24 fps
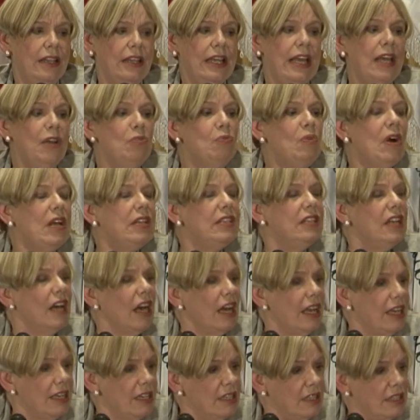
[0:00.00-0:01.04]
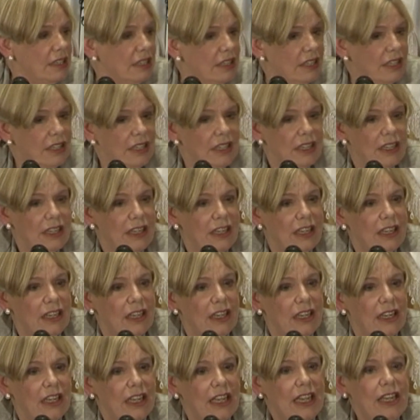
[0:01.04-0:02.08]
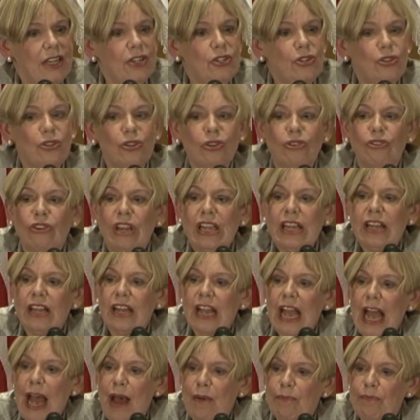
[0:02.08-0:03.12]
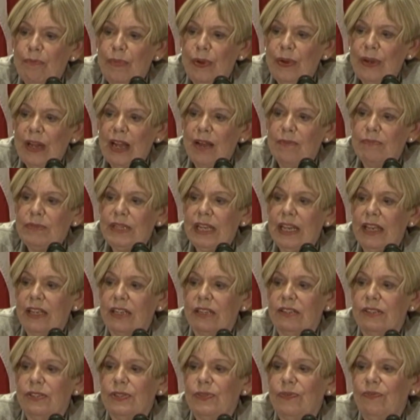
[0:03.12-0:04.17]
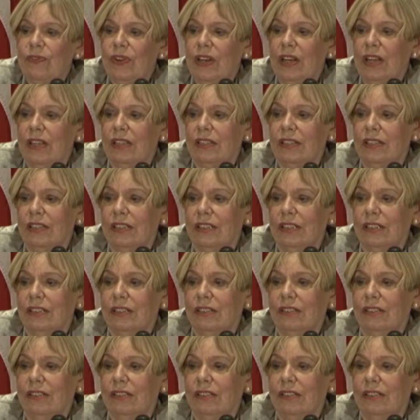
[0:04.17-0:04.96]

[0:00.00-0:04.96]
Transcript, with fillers: Then one night, into the Greek camp comes Hector's father,